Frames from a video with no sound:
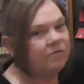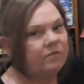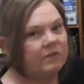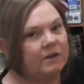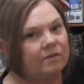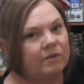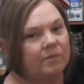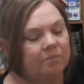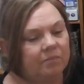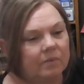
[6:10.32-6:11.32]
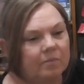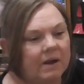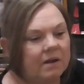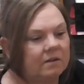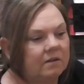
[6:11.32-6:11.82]
50 of them,
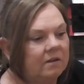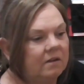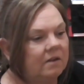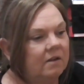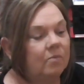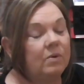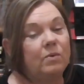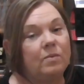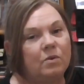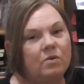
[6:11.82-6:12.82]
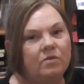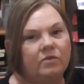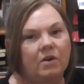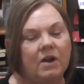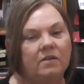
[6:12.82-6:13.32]
but when we
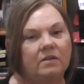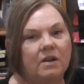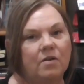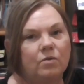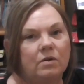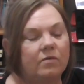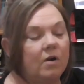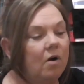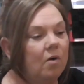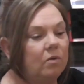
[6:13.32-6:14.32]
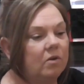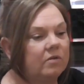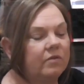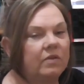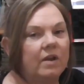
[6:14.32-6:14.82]
moved I had to get rid of a whole lot
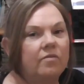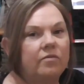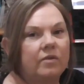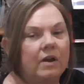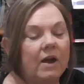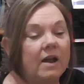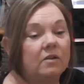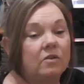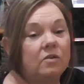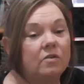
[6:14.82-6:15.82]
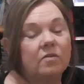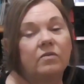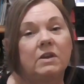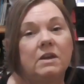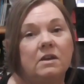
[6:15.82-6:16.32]
of stuff. I hadn't used it
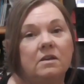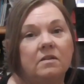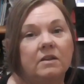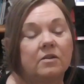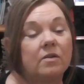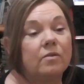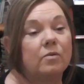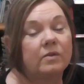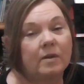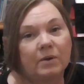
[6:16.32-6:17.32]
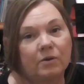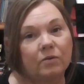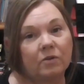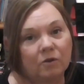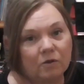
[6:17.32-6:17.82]
for years, and I thought, well, someone
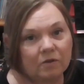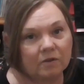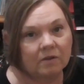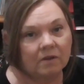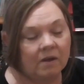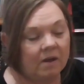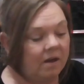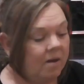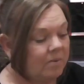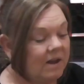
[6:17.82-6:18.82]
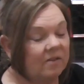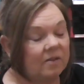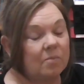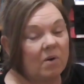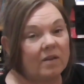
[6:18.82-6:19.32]
else can use it. Plus
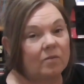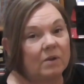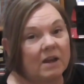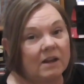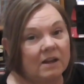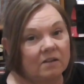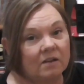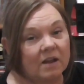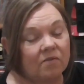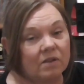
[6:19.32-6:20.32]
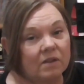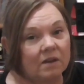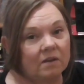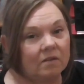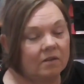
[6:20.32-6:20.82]
the mice were getting into
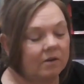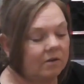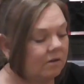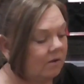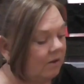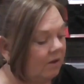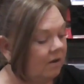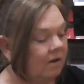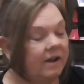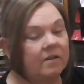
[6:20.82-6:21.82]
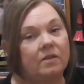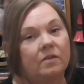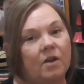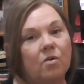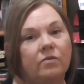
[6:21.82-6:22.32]
everything, so I had to
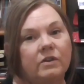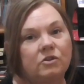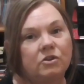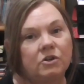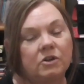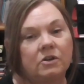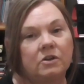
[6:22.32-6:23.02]
salvage